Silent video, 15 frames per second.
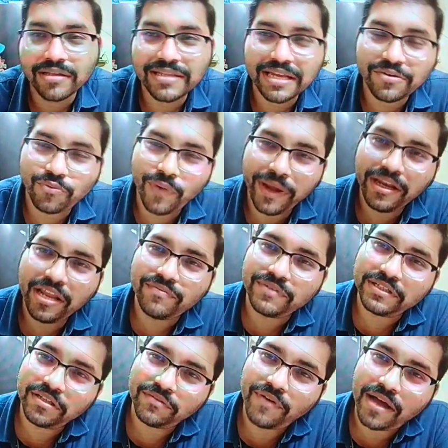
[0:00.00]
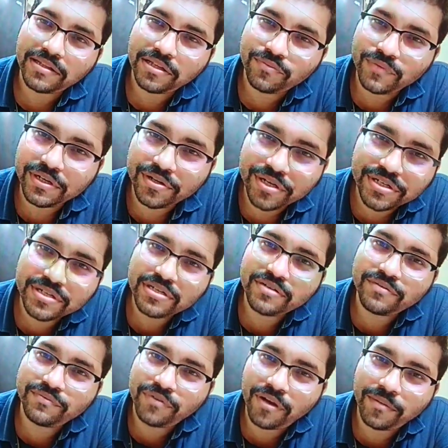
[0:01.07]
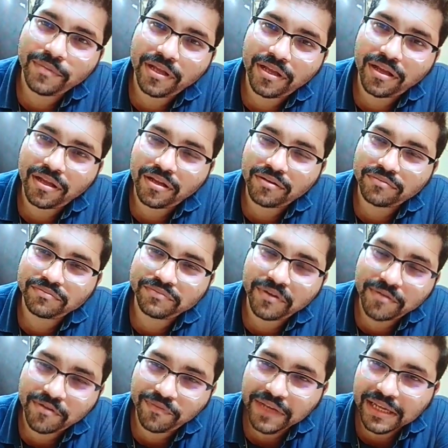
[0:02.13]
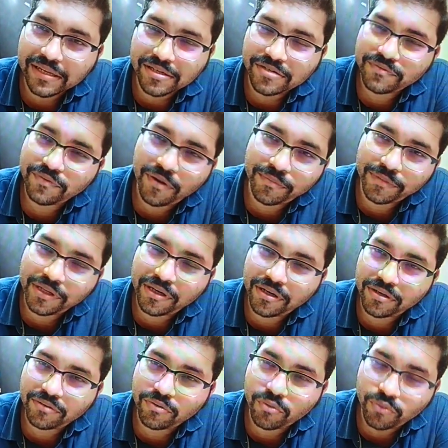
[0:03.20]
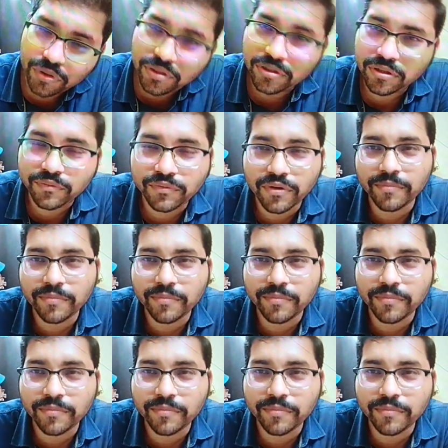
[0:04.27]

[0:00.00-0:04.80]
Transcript: That whenever the father will return from the field, from their work,